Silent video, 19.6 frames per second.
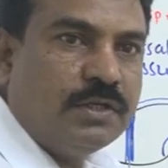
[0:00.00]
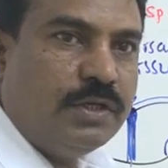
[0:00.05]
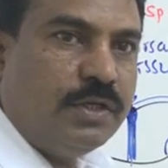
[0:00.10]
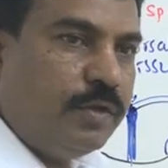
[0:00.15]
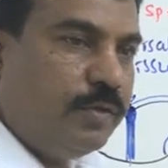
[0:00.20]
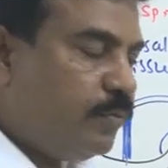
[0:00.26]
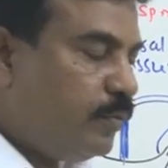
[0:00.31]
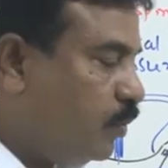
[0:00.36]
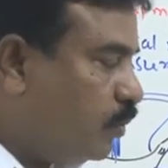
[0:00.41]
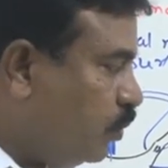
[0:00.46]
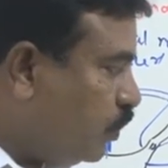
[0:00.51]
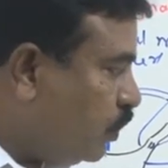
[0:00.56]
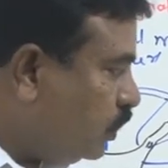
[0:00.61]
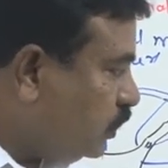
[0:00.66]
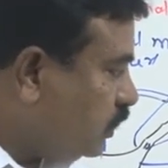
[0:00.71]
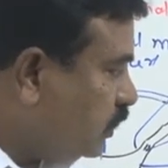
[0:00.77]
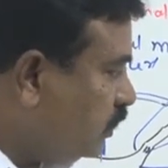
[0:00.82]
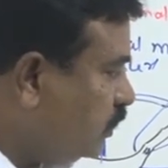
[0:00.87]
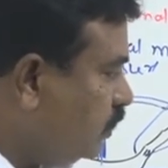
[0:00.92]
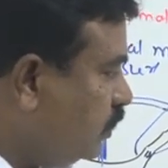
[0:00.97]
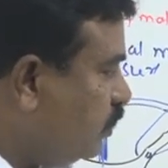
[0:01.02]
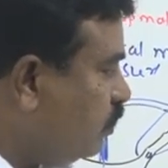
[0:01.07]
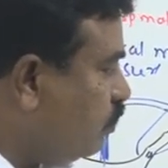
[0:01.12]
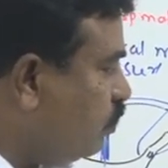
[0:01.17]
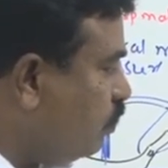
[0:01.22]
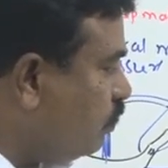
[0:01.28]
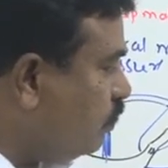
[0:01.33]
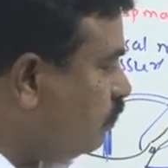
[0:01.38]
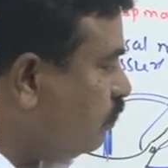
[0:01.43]
If both
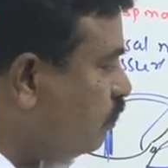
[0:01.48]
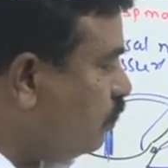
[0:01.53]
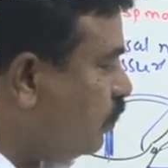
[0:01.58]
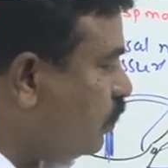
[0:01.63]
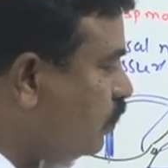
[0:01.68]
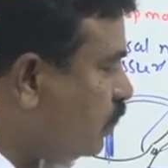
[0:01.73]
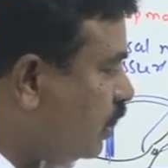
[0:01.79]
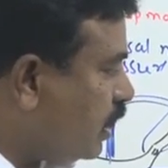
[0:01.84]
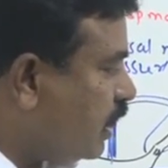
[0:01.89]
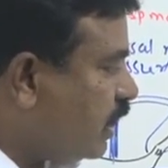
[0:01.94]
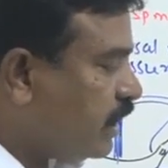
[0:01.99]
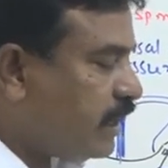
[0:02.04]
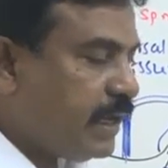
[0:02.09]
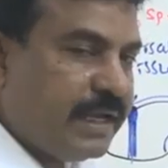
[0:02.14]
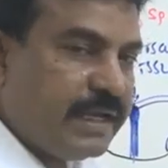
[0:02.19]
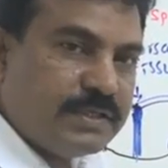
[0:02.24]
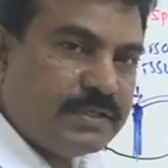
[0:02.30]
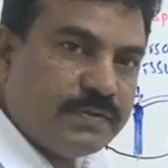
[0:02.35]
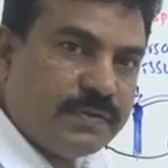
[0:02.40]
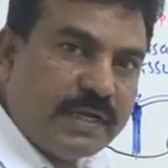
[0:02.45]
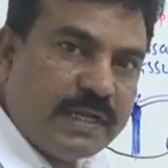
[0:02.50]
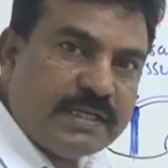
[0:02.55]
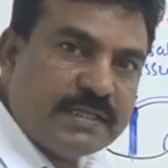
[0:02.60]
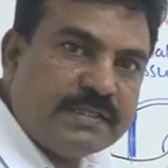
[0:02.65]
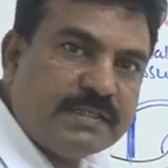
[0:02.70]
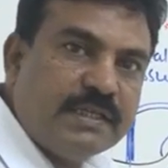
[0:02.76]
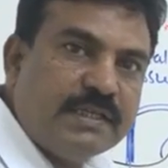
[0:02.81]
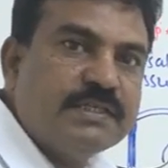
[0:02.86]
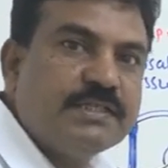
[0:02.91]
motor as well
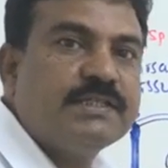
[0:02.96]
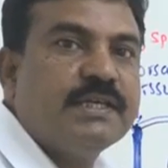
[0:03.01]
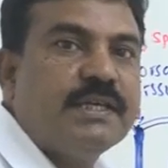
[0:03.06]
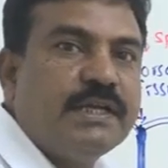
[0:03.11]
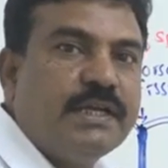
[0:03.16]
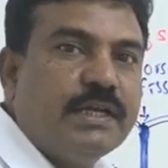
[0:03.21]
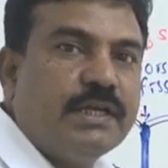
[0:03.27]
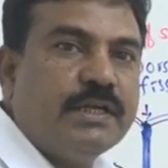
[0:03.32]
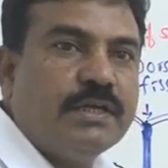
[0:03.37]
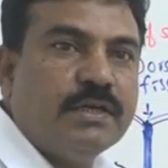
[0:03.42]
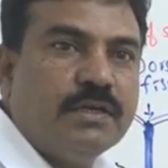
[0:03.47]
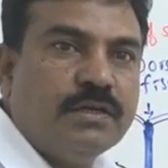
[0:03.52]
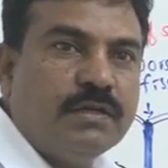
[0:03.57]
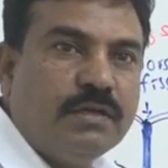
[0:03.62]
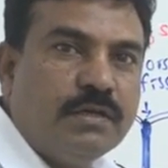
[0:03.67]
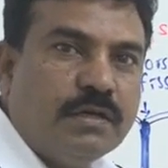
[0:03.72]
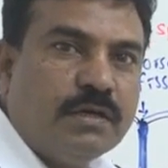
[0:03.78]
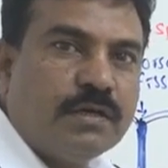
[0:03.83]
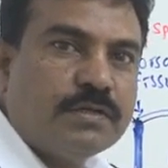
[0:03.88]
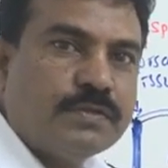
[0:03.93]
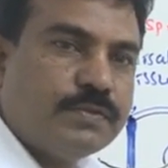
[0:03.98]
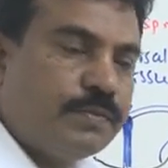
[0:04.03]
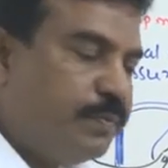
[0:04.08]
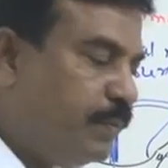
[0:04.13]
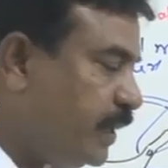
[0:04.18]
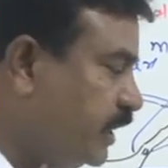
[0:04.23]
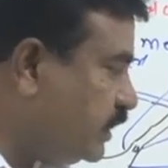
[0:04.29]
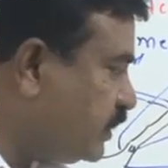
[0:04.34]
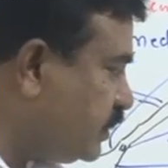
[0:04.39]
as sensory nerves
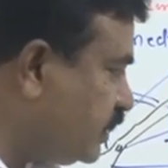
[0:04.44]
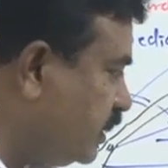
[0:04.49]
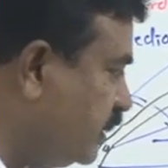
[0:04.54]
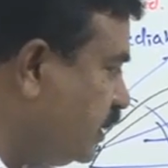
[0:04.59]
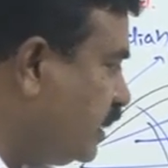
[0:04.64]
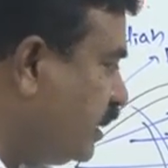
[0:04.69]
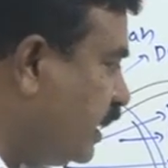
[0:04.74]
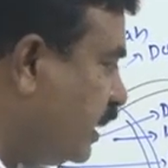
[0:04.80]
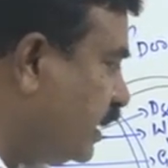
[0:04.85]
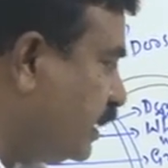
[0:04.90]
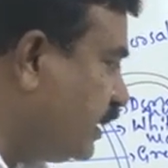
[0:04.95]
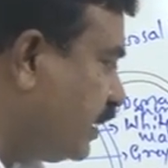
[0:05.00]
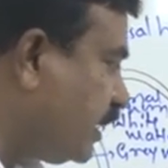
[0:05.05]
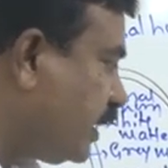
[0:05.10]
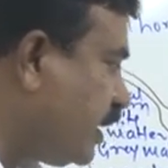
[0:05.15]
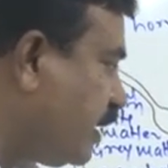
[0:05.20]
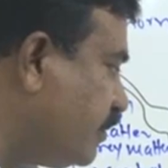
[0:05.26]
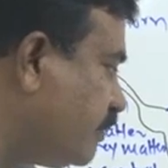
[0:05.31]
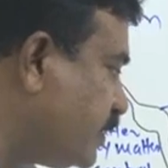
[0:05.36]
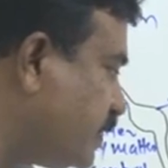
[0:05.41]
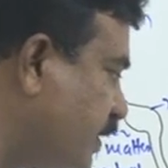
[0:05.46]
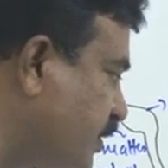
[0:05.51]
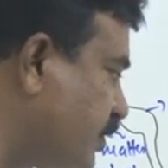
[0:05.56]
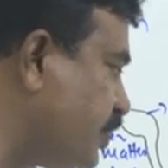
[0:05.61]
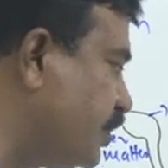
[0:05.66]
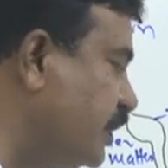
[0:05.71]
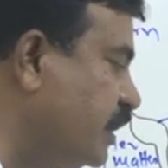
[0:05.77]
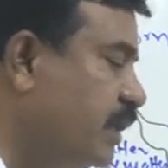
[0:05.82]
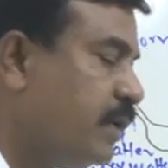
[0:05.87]
mixed, at that time
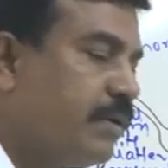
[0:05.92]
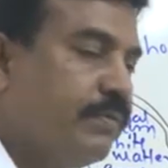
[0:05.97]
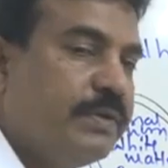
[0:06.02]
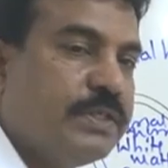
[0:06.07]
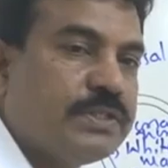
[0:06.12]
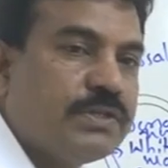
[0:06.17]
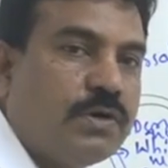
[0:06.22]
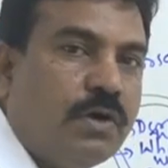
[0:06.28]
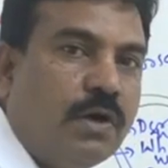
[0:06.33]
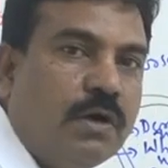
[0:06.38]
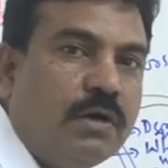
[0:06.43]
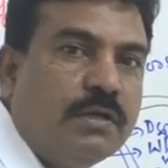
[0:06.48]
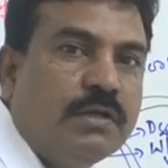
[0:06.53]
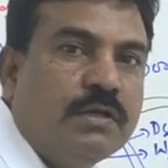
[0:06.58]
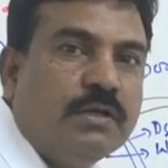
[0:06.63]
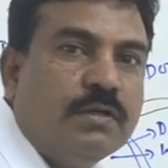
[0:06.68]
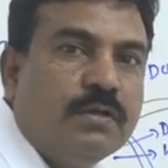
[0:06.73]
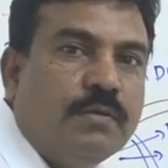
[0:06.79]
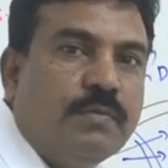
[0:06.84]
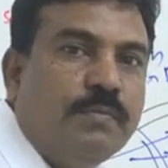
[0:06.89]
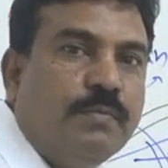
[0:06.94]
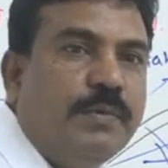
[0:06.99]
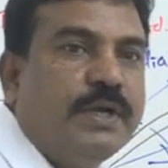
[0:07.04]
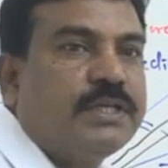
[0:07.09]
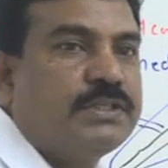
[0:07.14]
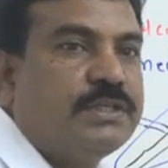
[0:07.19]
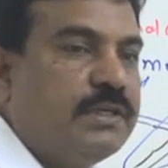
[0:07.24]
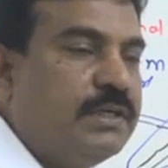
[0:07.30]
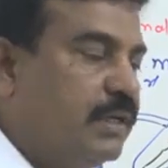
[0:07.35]
such nerve is called
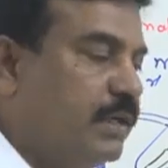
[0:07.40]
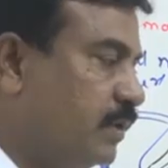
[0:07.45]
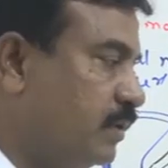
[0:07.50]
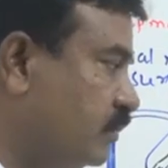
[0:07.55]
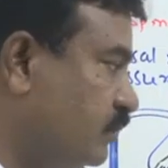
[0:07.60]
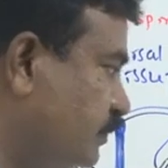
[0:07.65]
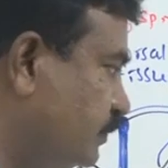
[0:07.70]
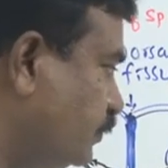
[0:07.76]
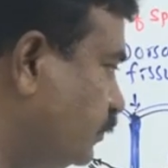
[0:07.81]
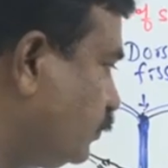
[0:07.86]
mixed nerve.